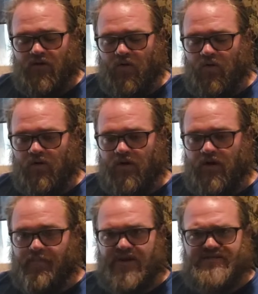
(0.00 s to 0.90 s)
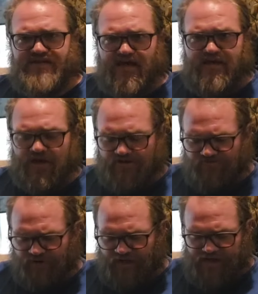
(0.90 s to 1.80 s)
or a bedside gun
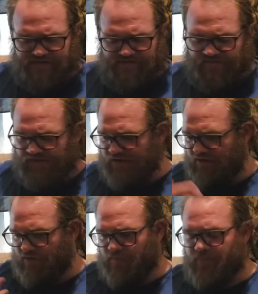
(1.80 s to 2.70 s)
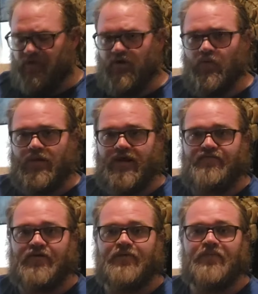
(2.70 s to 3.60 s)
philosophy, or
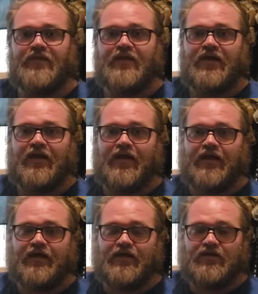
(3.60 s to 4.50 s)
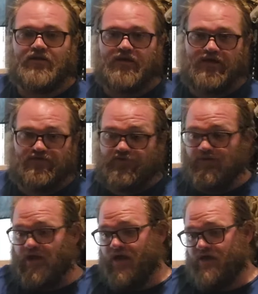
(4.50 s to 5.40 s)
whatever. And if you
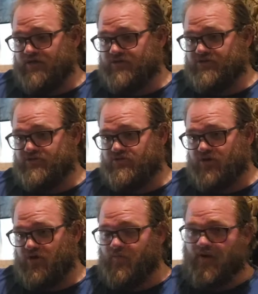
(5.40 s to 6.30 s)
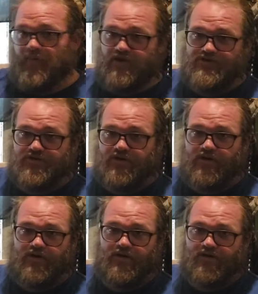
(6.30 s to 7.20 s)
guys go to my
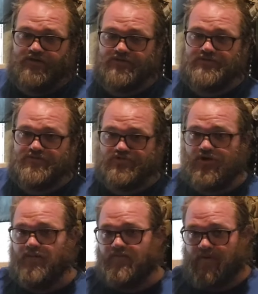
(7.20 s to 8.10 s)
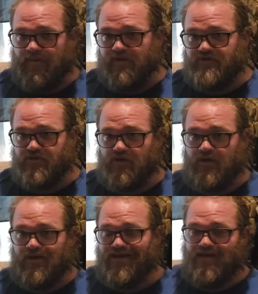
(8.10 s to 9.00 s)
Patreon and subscribe to my
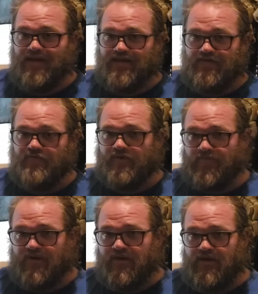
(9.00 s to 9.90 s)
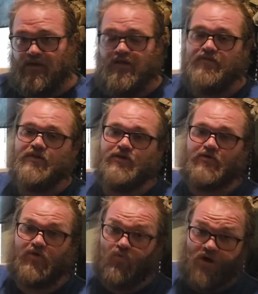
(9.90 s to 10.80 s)
Patreon and give me money, then you
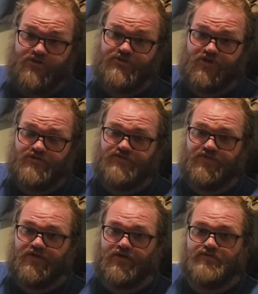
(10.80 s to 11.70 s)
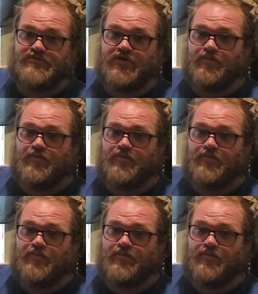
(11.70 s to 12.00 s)
can watch those videos.